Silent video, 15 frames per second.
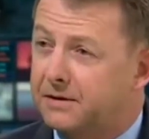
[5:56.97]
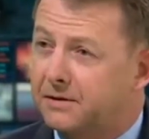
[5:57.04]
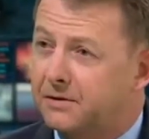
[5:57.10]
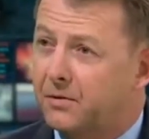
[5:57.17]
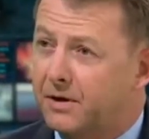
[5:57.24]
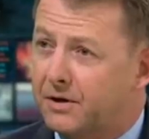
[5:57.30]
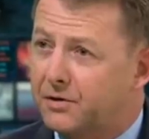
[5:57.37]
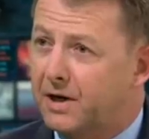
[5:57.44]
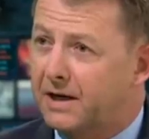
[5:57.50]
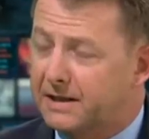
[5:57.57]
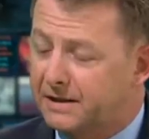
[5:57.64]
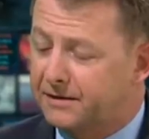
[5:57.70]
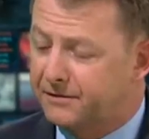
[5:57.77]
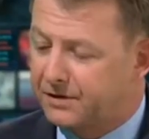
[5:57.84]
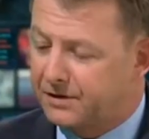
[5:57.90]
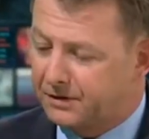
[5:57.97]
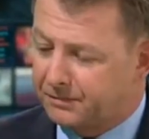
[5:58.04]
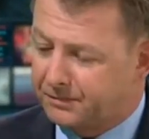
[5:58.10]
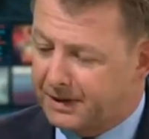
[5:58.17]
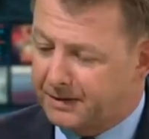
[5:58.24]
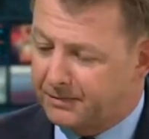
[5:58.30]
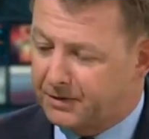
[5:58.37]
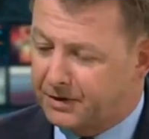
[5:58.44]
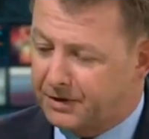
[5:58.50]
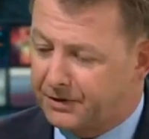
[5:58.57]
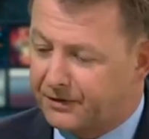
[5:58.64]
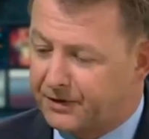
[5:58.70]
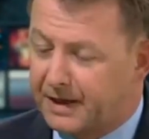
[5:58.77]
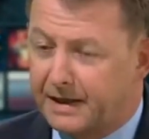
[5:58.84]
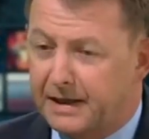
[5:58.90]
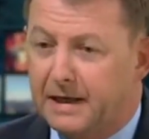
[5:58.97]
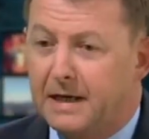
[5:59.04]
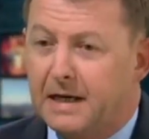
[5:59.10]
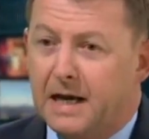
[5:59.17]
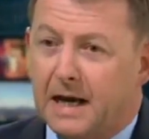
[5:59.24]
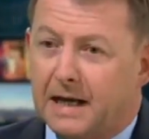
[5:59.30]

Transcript: That's quite attractive to people, you'd think.